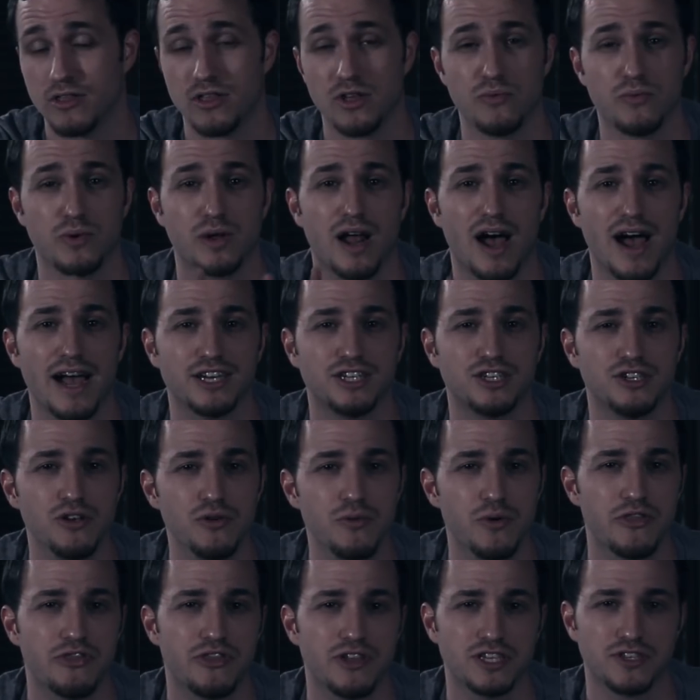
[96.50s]
then when I
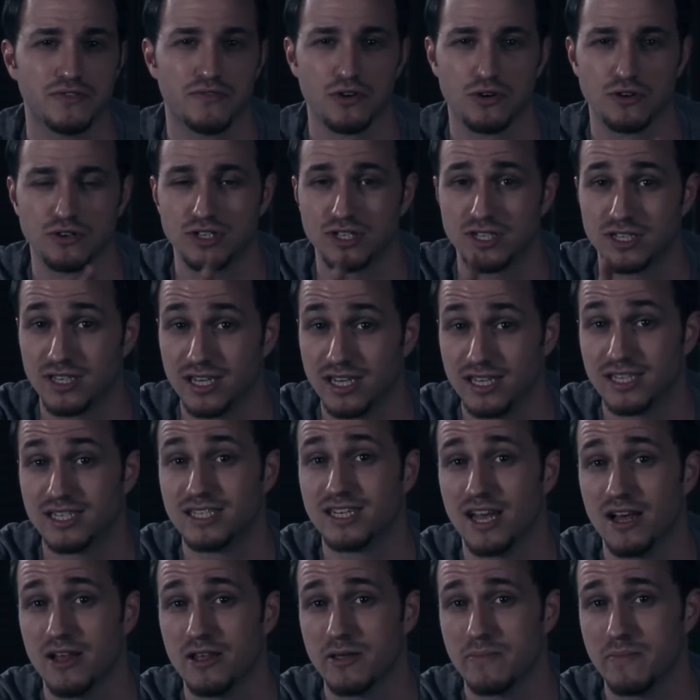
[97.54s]
do what this verse is
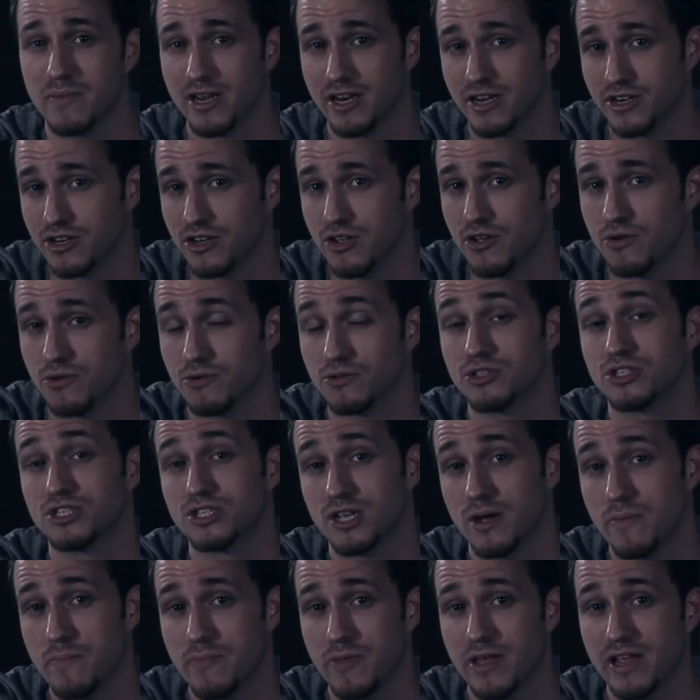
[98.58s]
telling me to do,
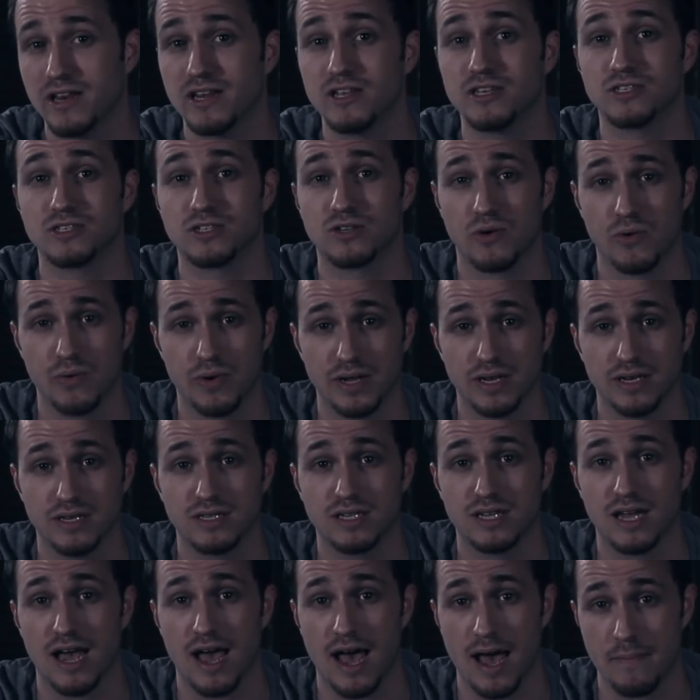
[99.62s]
something is going
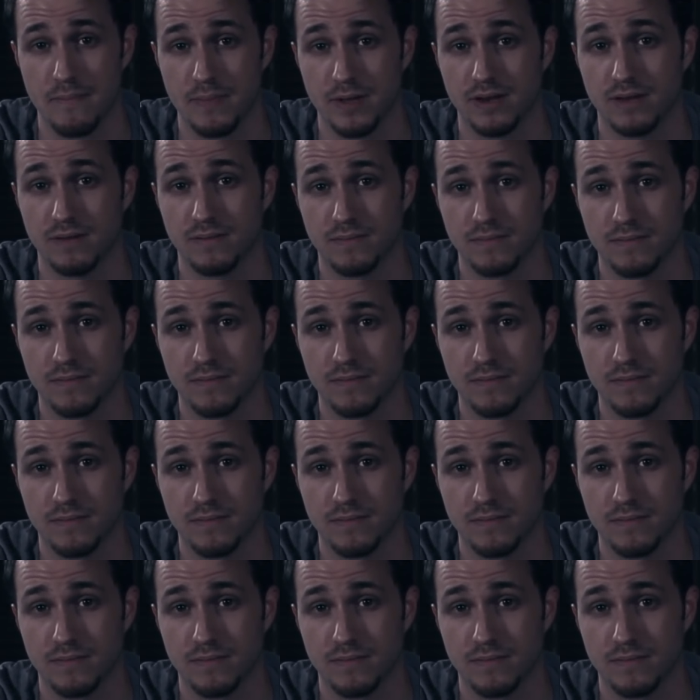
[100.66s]
to happen.